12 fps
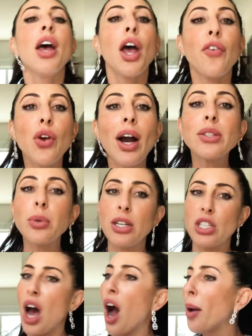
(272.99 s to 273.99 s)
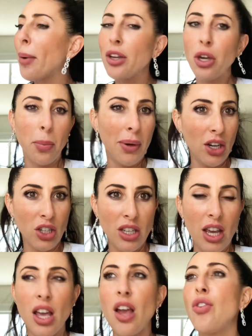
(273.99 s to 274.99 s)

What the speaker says: If you guys want to talk about your piercing,